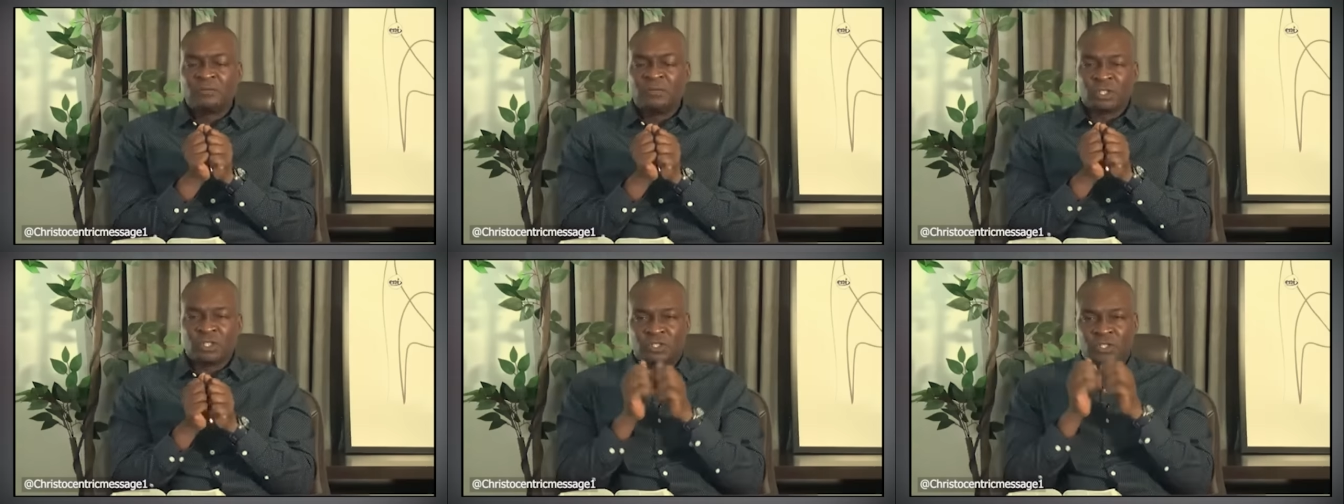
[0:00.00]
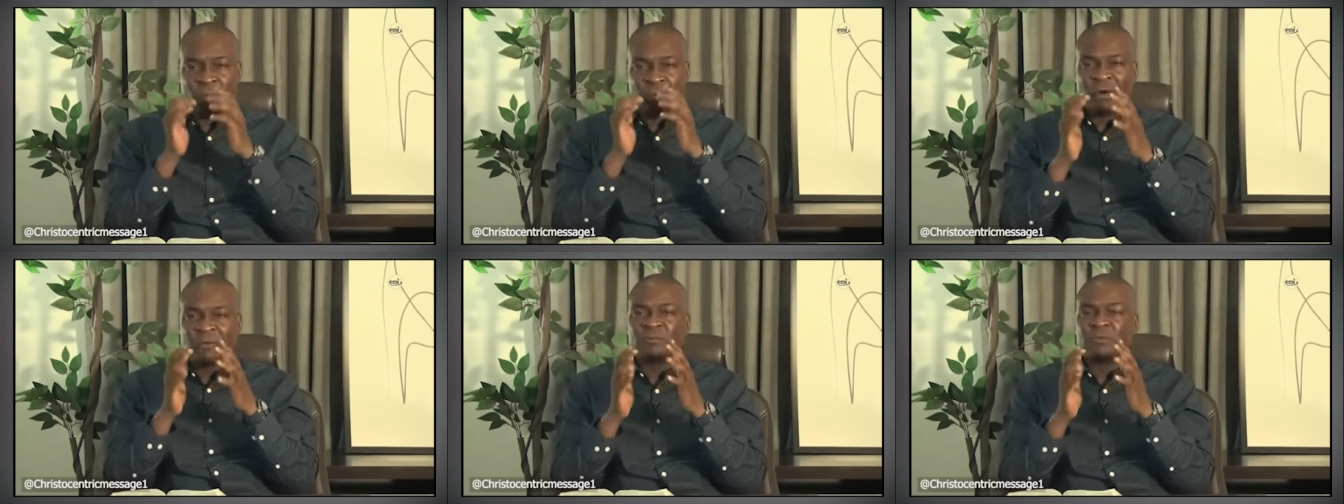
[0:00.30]
For
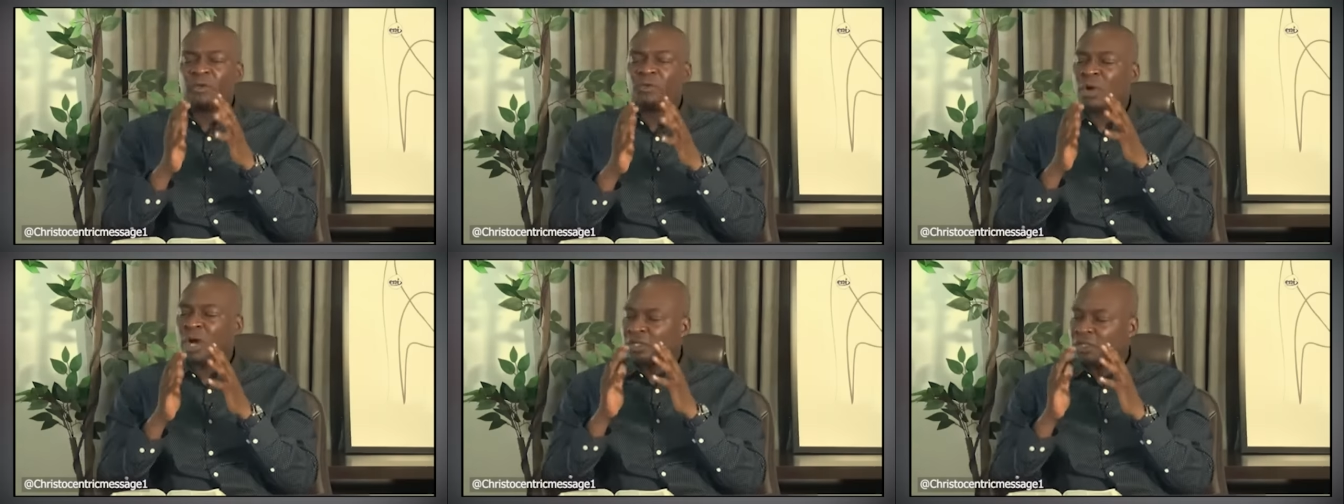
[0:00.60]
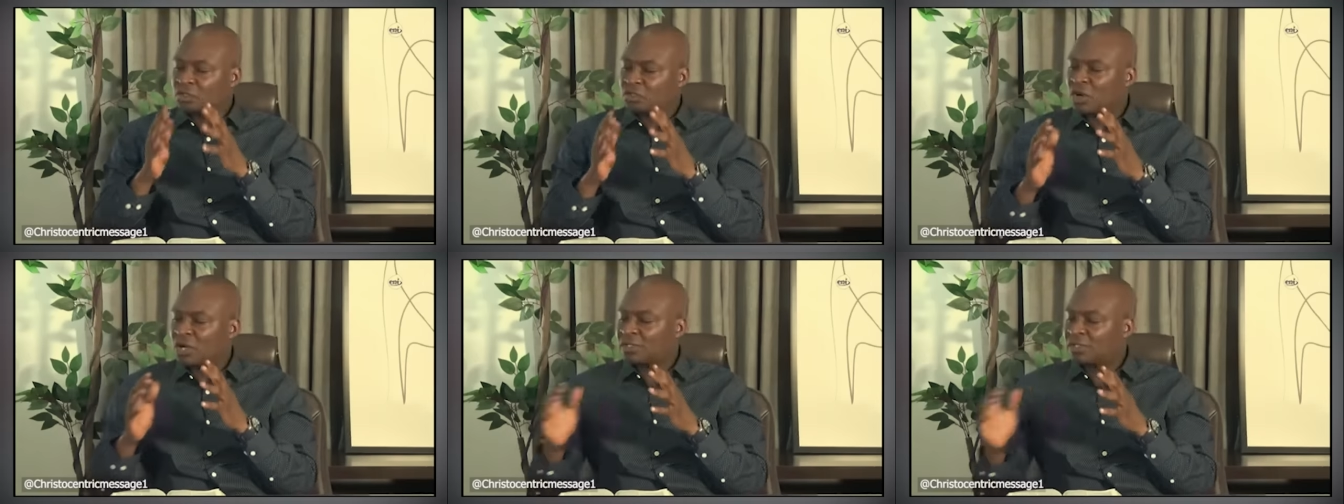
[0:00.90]
some of you, you
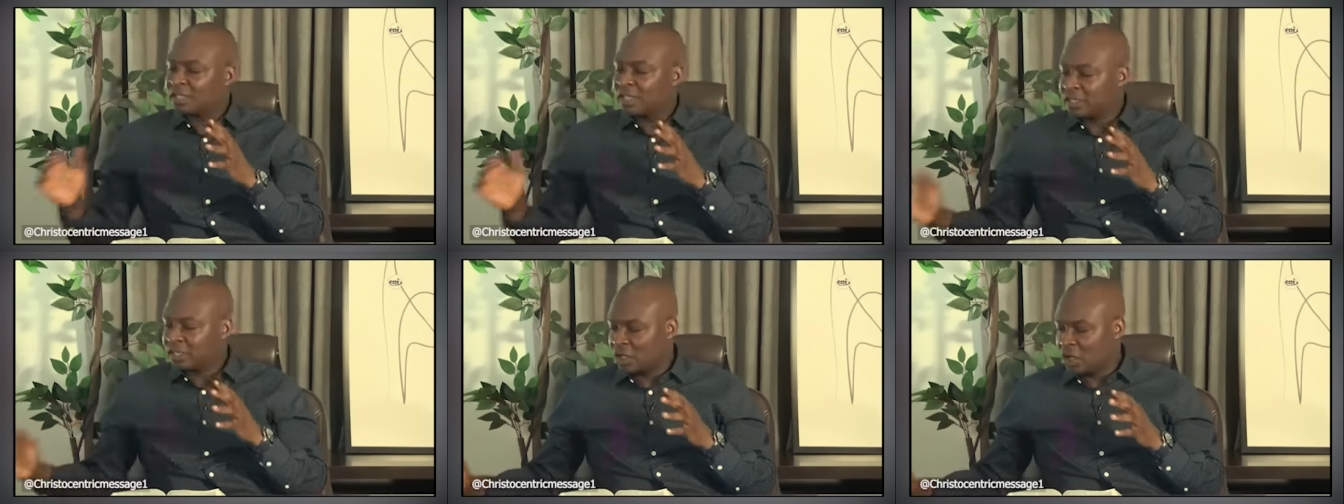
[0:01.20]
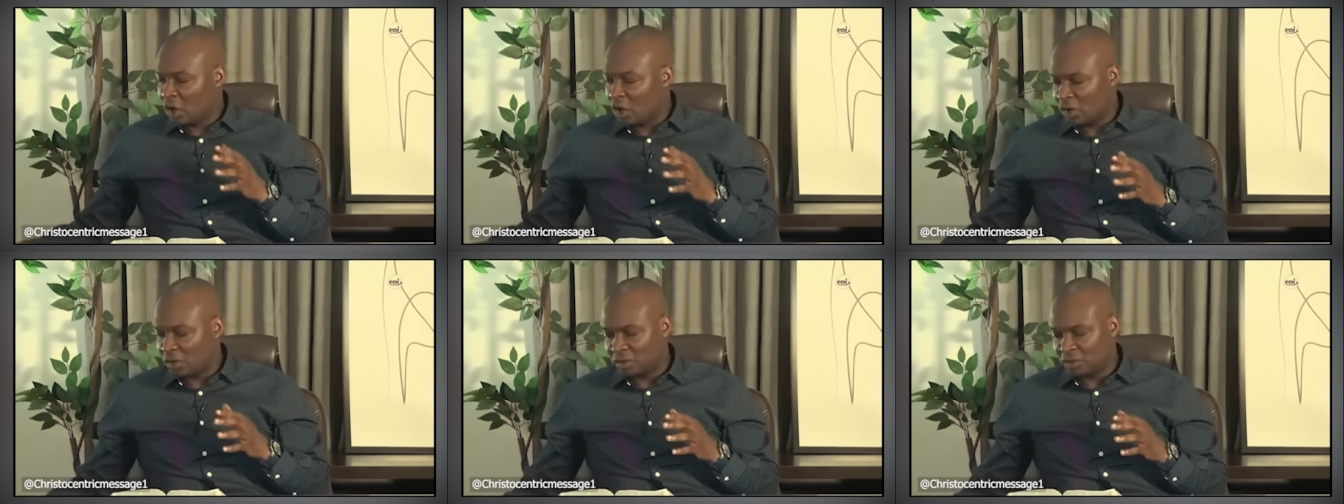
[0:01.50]
are
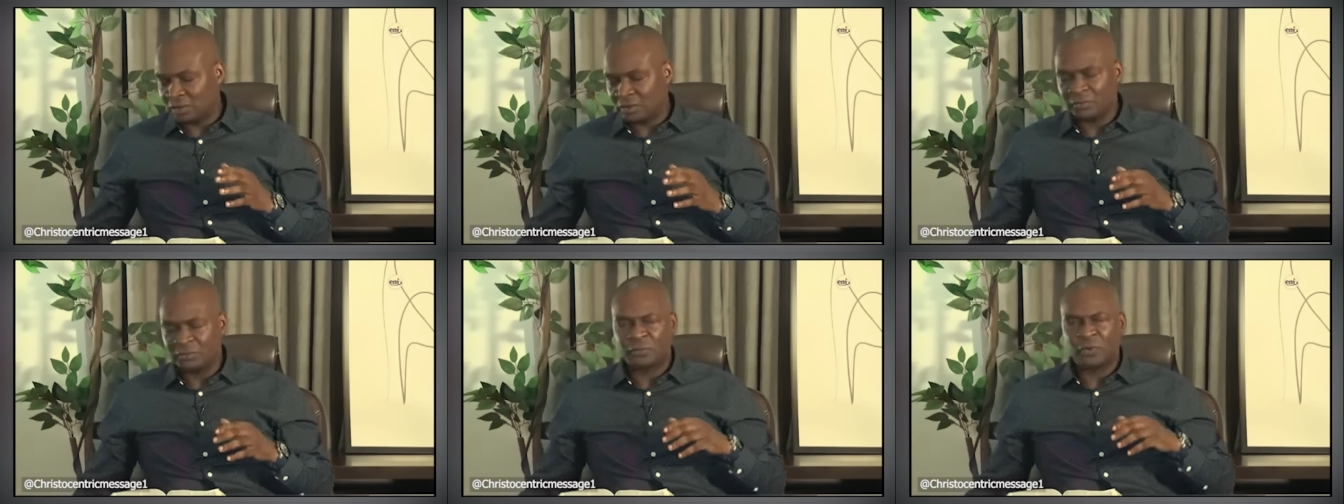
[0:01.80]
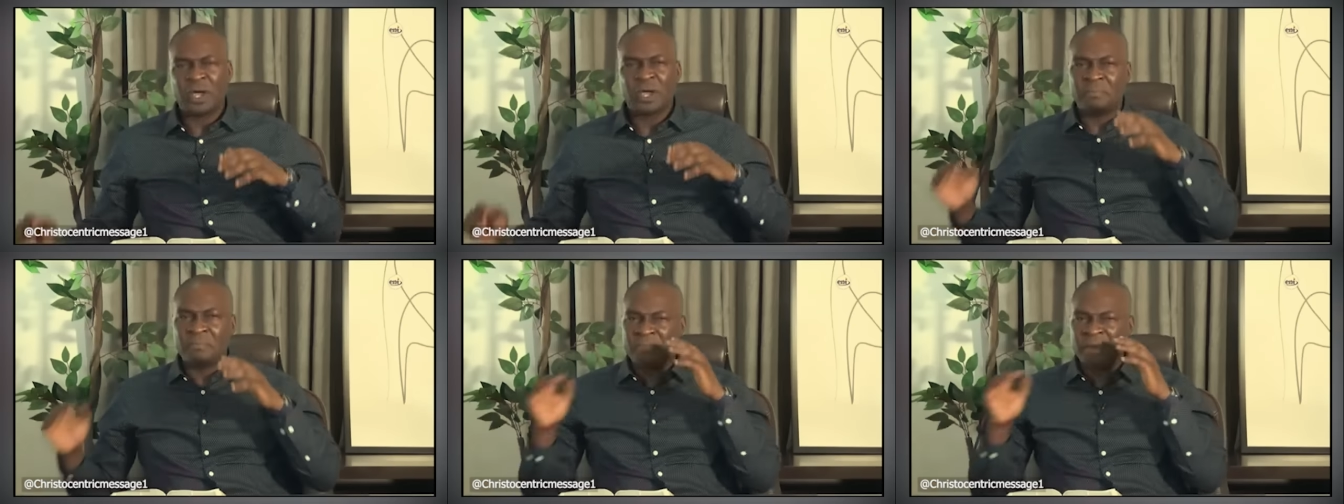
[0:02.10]
trusting God
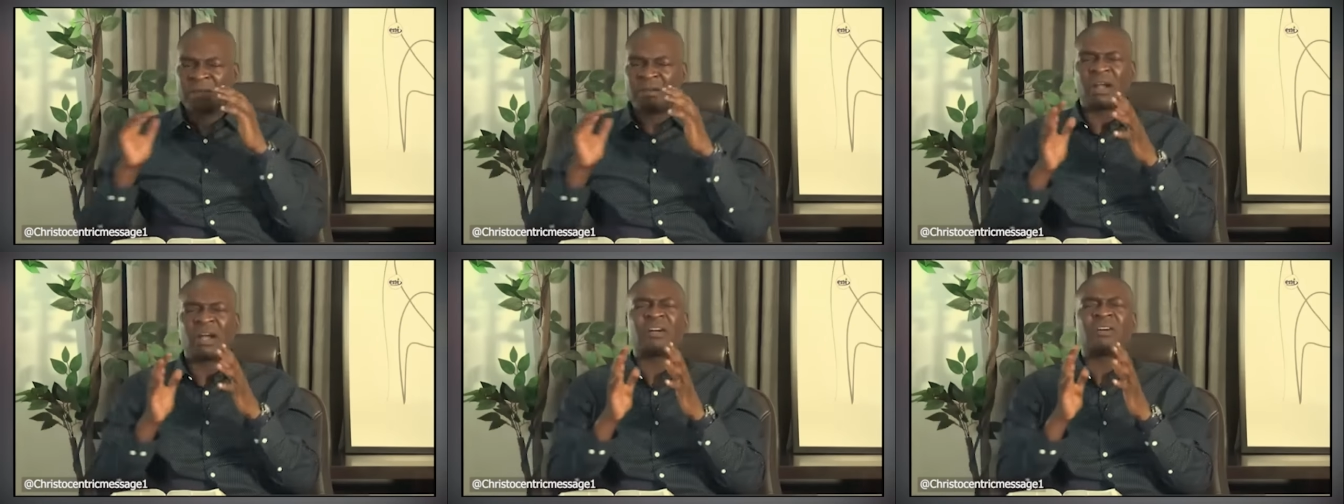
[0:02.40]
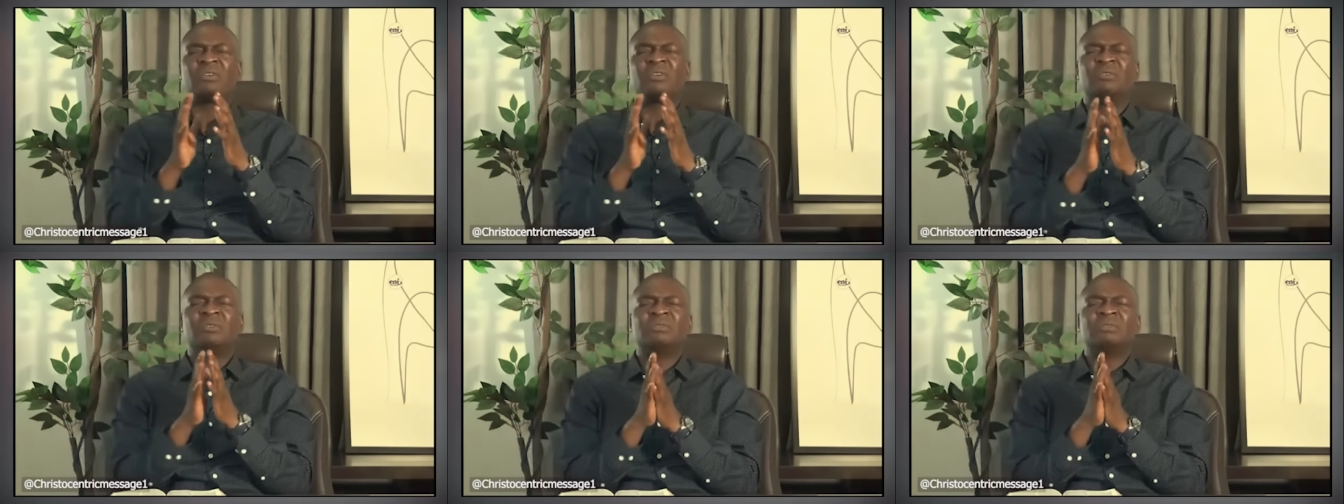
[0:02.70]
for a
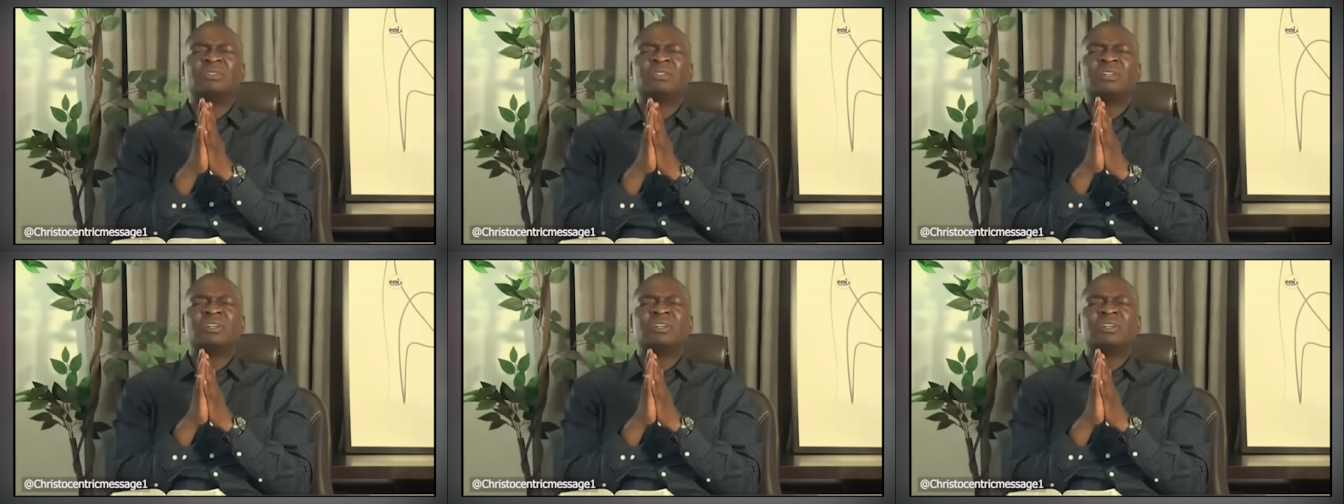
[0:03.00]
miracle.